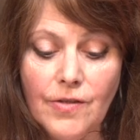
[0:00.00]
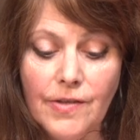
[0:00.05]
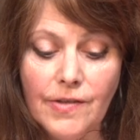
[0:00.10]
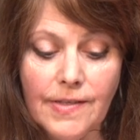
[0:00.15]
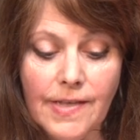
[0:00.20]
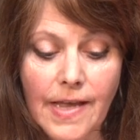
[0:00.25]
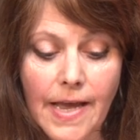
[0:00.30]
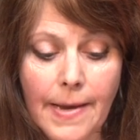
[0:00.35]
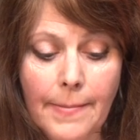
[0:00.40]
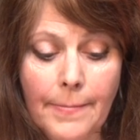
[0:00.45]
are the
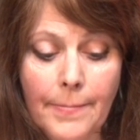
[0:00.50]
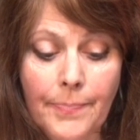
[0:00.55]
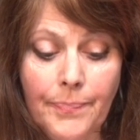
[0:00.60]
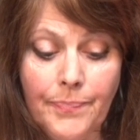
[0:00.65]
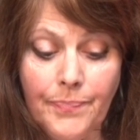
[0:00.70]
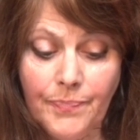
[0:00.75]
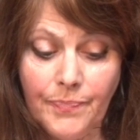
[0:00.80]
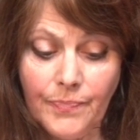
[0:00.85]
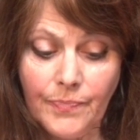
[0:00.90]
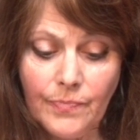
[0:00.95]
same.
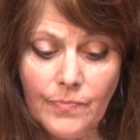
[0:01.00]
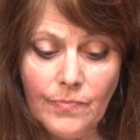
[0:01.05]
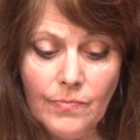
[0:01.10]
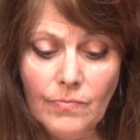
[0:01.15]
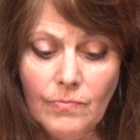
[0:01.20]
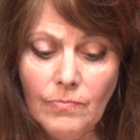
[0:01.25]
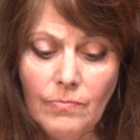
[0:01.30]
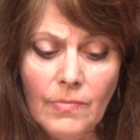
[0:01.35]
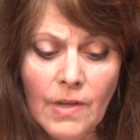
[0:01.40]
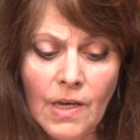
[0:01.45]

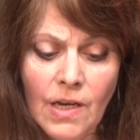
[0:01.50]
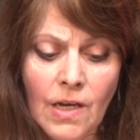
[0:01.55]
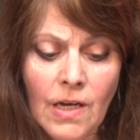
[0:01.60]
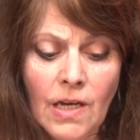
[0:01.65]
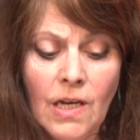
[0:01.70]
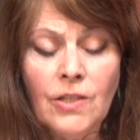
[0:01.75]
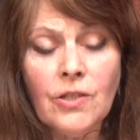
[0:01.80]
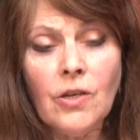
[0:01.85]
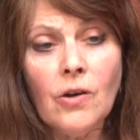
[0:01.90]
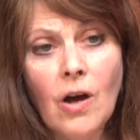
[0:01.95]

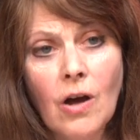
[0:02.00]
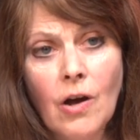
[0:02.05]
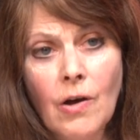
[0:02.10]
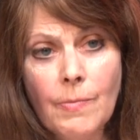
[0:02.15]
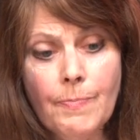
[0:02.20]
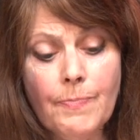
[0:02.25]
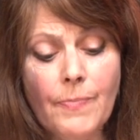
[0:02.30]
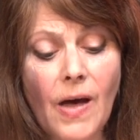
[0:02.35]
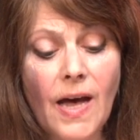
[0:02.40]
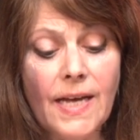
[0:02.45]
So
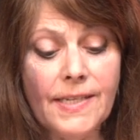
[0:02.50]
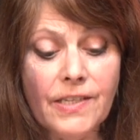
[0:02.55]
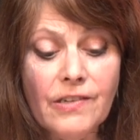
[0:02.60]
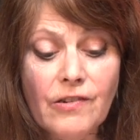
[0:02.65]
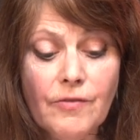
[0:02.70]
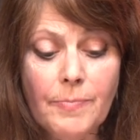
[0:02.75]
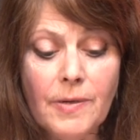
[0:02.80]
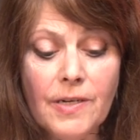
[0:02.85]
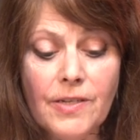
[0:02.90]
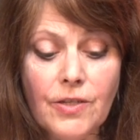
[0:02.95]
her idea
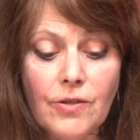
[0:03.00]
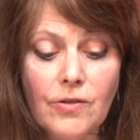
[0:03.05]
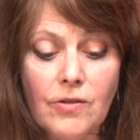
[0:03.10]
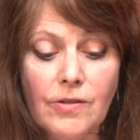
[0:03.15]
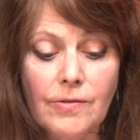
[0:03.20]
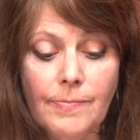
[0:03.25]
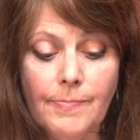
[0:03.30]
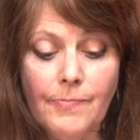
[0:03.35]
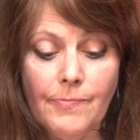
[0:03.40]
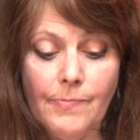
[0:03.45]
of
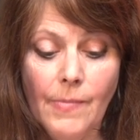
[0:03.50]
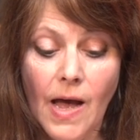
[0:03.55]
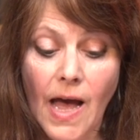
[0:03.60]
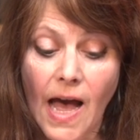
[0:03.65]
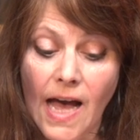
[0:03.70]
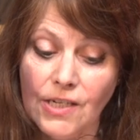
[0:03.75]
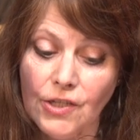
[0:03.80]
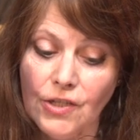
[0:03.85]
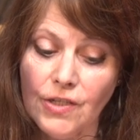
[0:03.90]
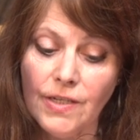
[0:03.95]
political
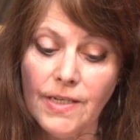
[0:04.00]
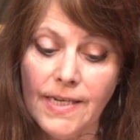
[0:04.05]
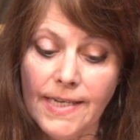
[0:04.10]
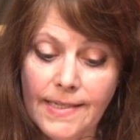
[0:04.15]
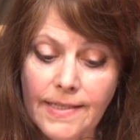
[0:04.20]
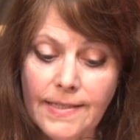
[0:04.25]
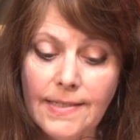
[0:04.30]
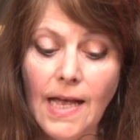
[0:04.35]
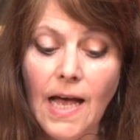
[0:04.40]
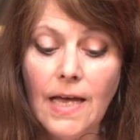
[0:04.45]
action
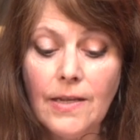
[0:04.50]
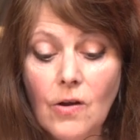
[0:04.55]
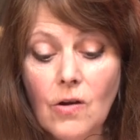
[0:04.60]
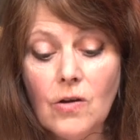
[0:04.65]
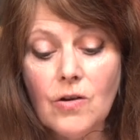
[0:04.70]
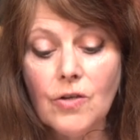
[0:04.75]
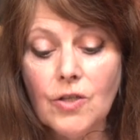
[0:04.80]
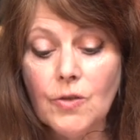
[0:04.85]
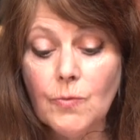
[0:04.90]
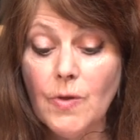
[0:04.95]
is
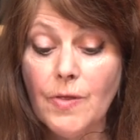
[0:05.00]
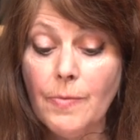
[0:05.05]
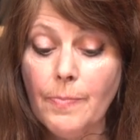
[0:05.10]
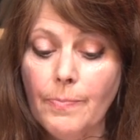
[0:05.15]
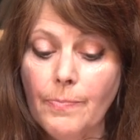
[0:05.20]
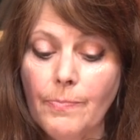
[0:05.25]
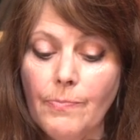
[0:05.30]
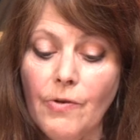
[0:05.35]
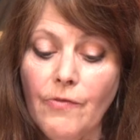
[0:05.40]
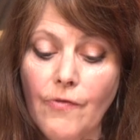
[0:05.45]
analogous with
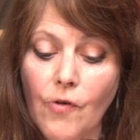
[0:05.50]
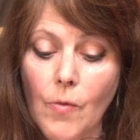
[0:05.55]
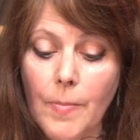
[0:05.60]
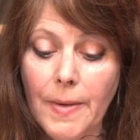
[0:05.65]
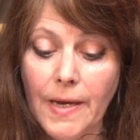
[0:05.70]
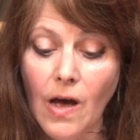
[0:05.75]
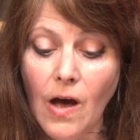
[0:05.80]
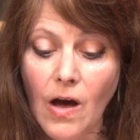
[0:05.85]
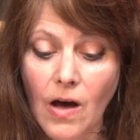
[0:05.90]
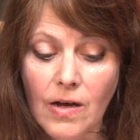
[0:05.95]

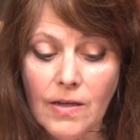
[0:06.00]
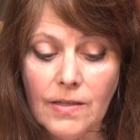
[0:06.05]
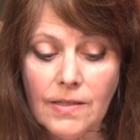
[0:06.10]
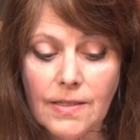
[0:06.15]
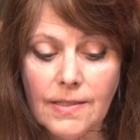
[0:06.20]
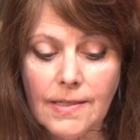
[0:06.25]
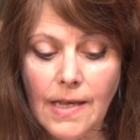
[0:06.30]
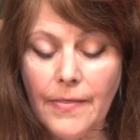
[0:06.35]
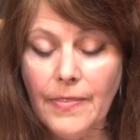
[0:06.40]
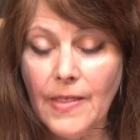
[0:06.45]
performing
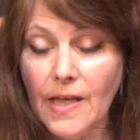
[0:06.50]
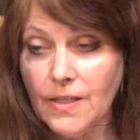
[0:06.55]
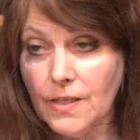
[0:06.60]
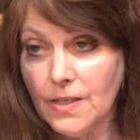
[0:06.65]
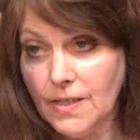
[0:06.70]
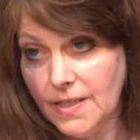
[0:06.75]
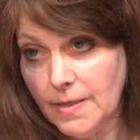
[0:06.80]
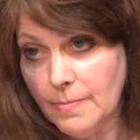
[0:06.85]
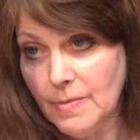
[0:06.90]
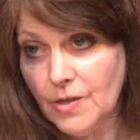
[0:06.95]
arts, and
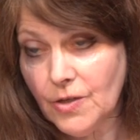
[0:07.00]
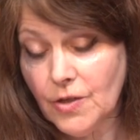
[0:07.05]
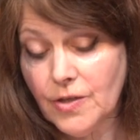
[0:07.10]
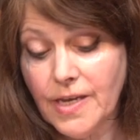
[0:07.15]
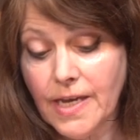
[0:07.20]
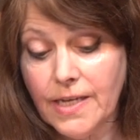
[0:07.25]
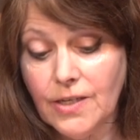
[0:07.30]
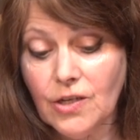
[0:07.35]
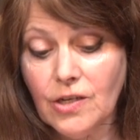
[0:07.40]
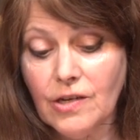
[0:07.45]
that's similar to the
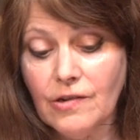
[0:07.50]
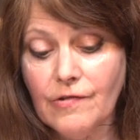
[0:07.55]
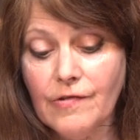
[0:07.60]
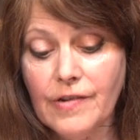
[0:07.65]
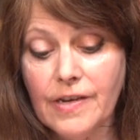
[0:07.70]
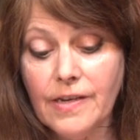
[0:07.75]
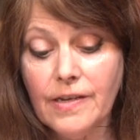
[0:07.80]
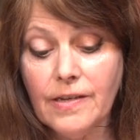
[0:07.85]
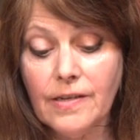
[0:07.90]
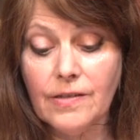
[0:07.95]
ancient
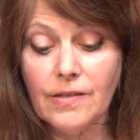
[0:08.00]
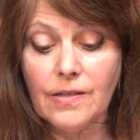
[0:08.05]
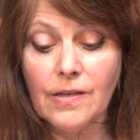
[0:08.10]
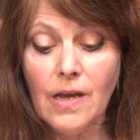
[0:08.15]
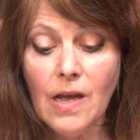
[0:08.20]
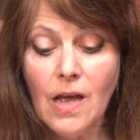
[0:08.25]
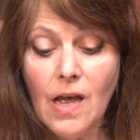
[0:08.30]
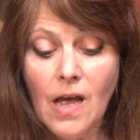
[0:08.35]
Greeks.